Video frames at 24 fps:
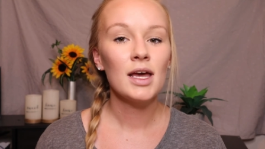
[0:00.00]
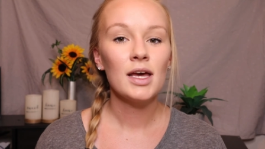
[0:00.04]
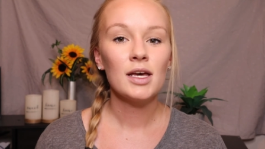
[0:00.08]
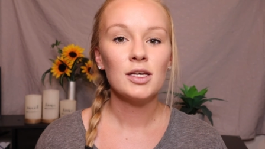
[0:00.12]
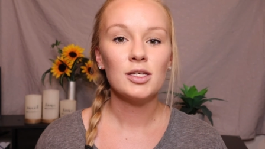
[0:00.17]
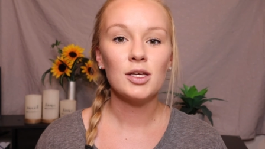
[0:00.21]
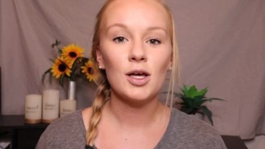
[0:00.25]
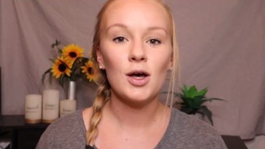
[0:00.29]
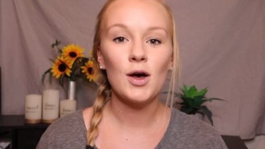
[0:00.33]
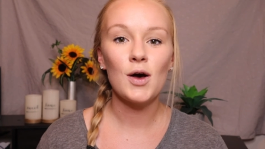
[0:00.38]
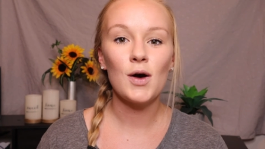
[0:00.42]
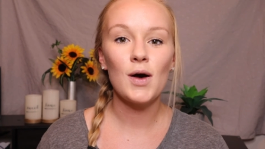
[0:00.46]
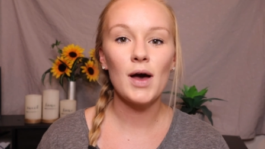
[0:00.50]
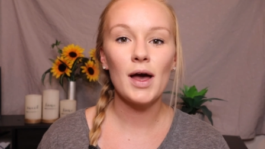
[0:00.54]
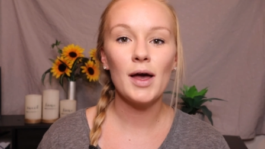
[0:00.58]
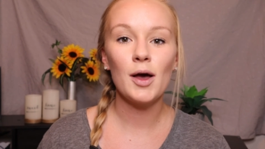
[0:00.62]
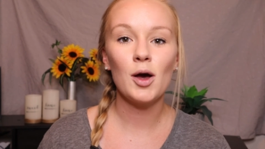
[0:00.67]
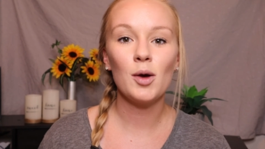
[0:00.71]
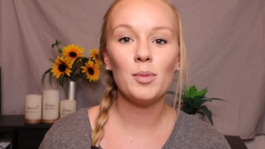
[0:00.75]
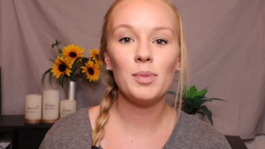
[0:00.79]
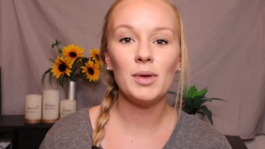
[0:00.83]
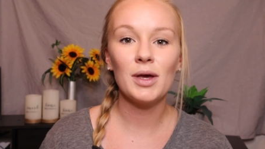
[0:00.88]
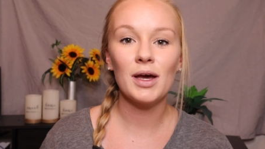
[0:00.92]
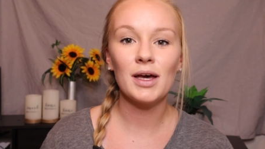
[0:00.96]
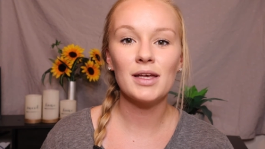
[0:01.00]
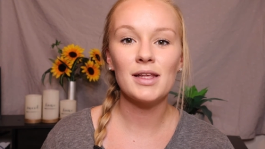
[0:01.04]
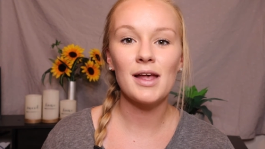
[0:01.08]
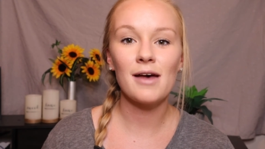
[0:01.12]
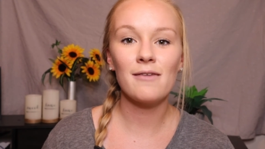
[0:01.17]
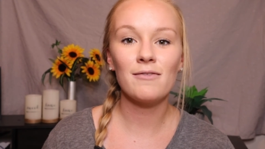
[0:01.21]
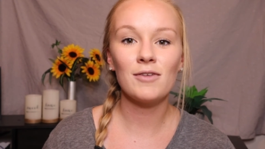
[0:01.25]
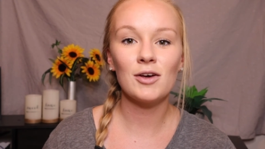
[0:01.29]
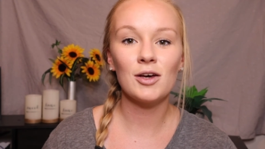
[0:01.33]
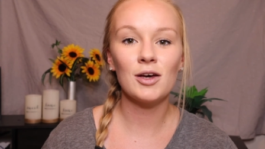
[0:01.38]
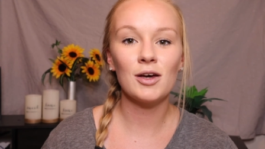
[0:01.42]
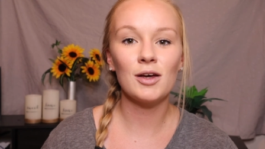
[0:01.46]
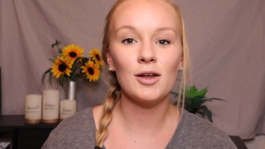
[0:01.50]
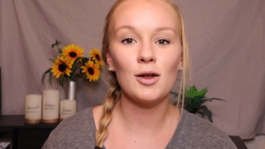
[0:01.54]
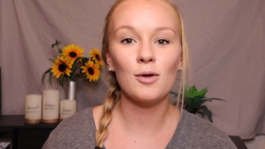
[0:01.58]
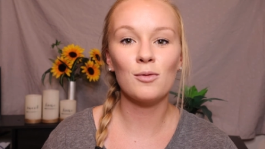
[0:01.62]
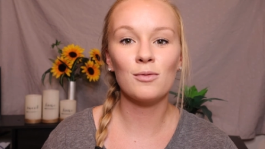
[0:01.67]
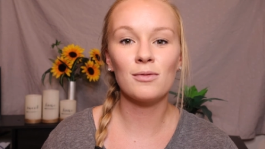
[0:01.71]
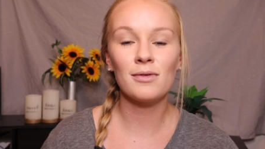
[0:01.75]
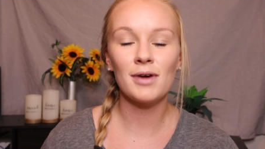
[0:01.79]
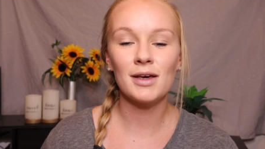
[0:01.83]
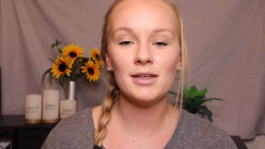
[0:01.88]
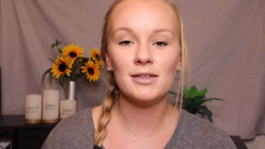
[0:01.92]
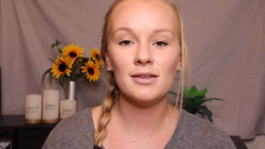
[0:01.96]
So I hope you guys have a good
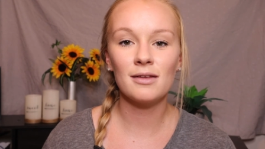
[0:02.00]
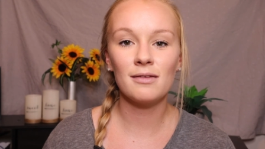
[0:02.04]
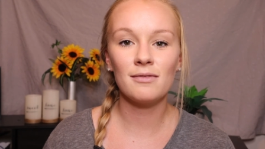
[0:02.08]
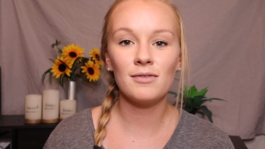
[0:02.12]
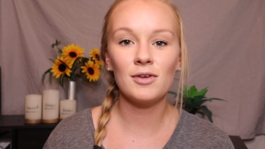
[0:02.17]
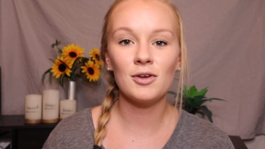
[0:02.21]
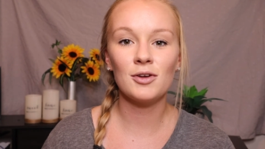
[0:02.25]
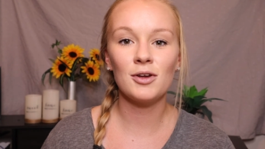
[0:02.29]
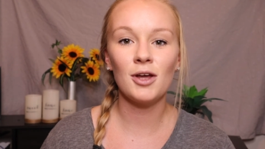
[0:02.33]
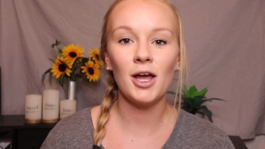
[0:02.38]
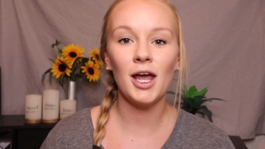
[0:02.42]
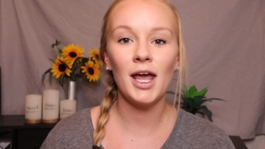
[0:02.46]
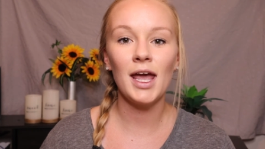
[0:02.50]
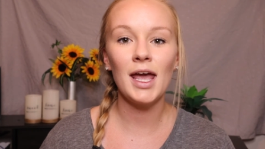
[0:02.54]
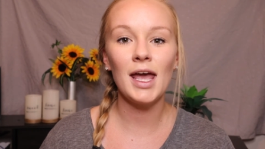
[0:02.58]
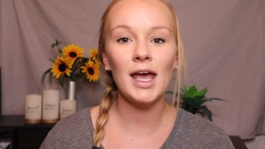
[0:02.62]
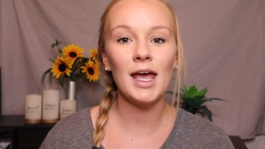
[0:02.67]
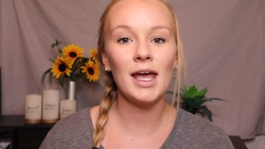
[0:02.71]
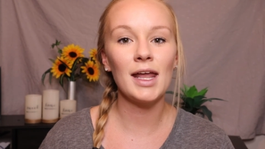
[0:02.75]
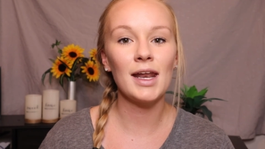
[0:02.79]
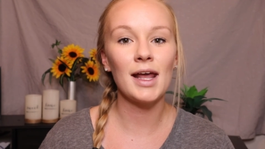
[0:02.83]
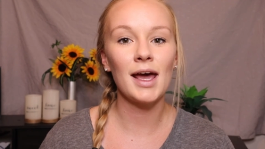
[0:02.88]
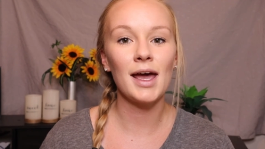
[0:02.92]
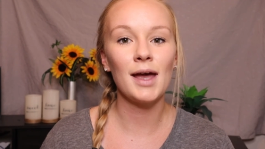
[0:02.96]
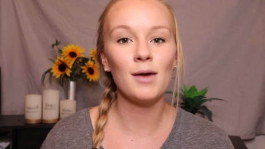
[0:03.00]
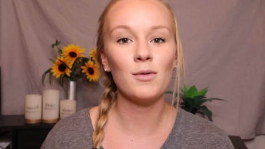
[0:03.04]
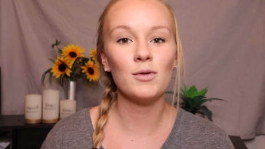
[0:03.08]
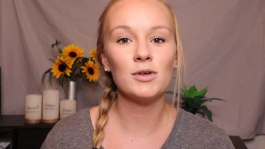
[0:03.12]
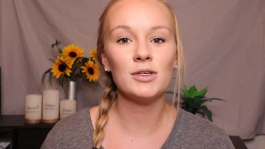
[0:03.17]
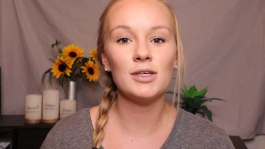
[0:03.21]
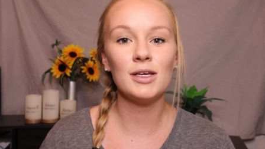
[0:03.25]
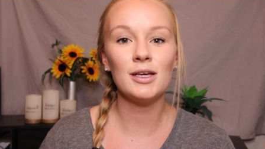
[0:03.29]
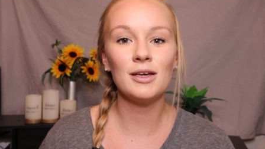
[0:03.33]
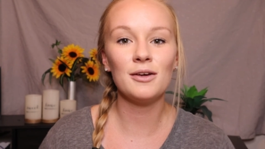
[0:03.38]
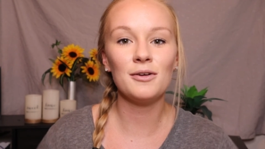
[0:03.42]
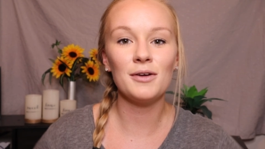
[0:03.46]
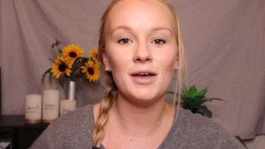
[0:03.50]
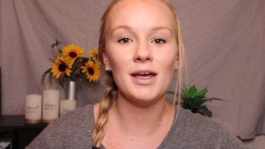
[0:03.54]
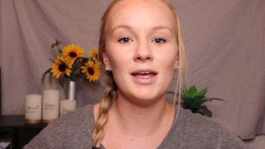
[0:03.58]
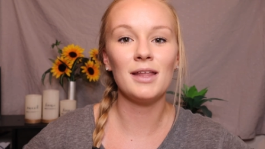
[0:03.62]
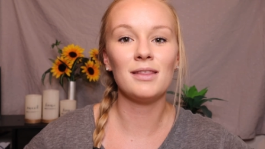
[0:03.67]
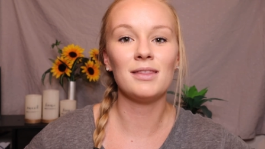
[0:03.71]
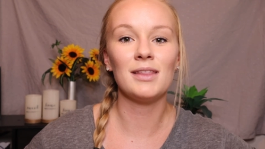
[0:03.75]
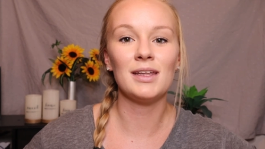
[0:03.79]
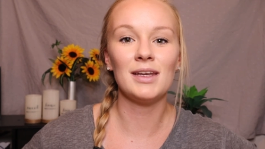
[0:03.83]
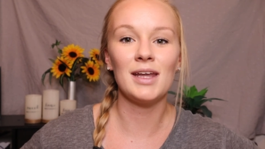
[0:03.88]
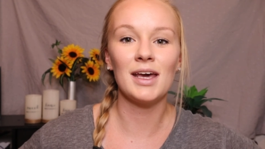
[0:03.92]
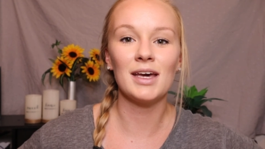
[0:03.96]
rest of your day, and I will see you
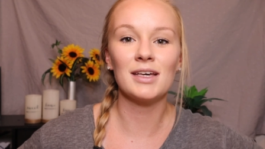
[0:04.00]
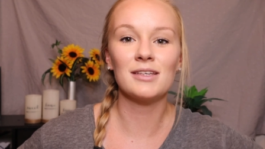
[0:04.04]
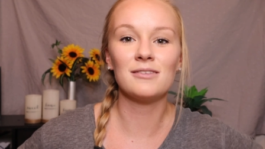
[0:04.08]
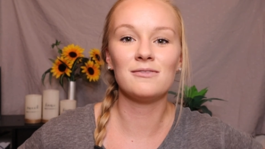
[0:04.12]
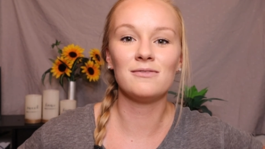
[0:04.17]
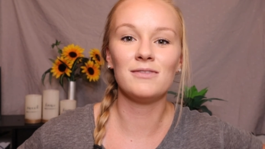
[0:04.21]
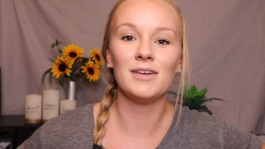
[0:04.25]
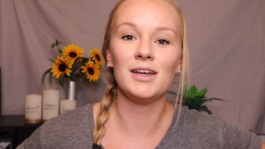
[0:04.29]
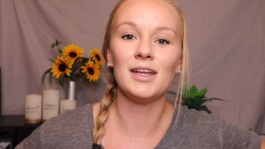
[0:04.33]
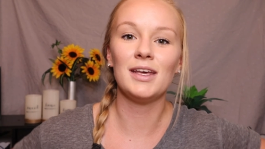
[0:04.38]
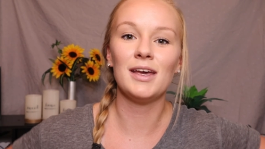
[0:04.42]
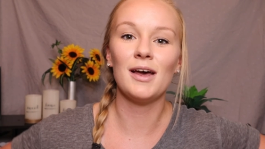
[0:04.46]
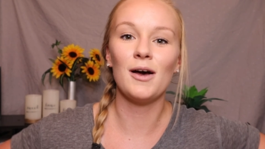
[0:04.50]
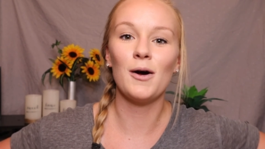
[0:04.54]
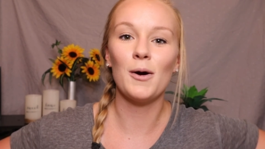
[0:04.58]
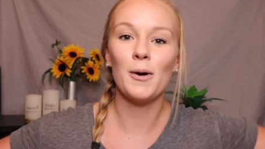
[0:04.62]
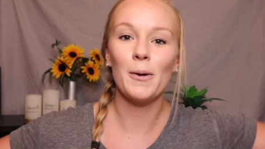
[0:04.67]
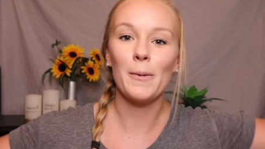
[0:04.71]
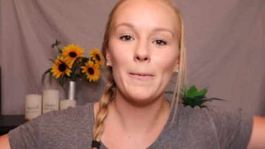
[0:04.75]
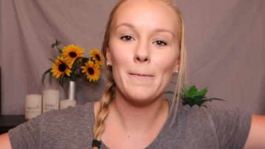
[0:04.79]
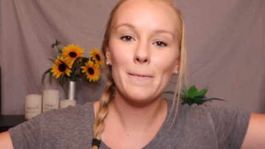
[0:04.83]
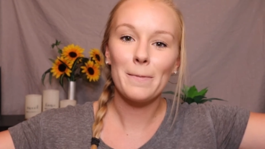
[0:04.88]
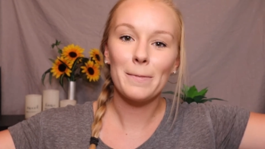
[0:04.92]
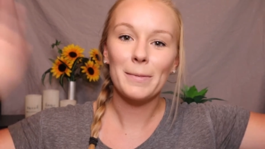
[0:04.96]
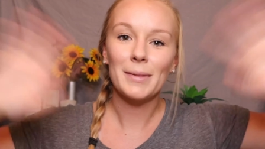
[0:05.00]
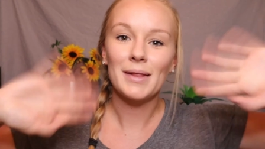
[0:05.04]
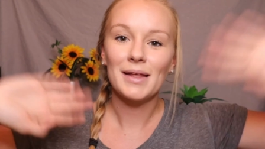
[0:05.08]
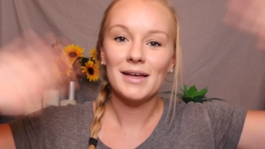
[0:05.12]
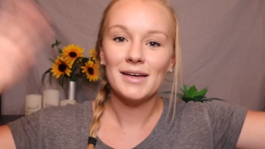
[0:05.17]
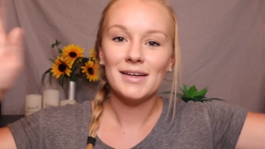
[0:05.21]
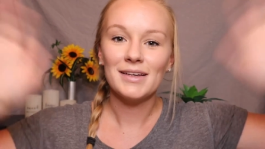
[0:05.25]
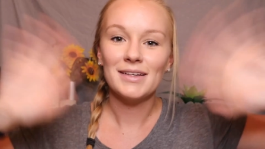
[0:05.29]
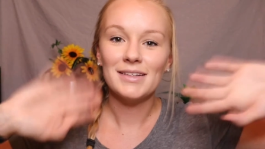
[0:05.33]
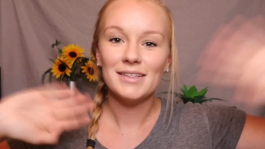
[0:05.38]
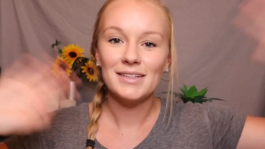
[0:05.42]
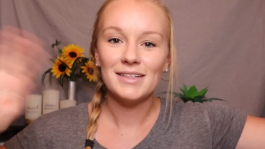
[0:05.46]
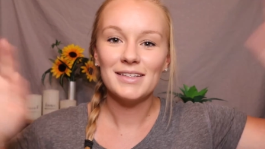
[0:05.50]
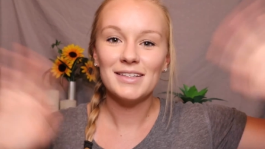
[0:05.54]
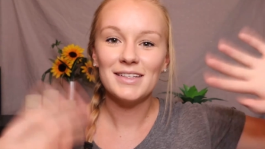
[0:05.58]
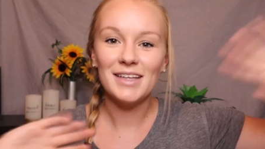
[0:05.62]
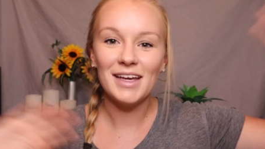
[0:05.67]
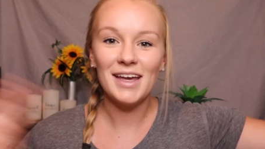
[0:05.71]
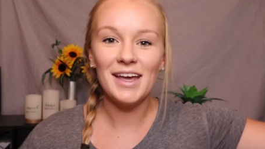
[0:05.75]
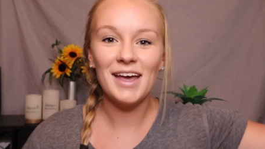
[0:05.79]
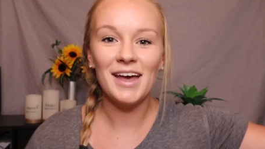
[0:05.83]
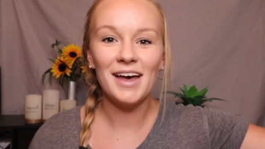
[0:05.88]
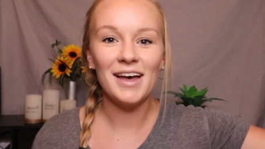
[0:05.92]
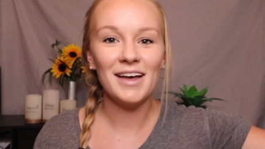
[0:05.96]
in the next video.
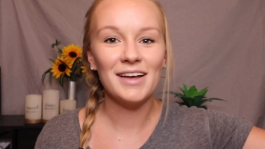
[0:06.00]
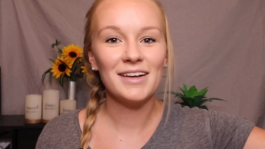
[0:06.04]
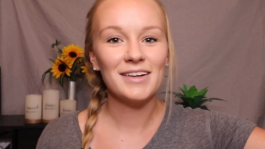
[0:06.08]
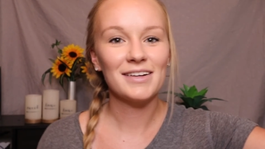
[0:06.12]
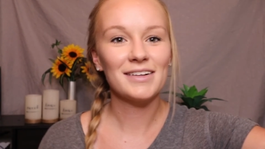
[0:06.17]
See ya!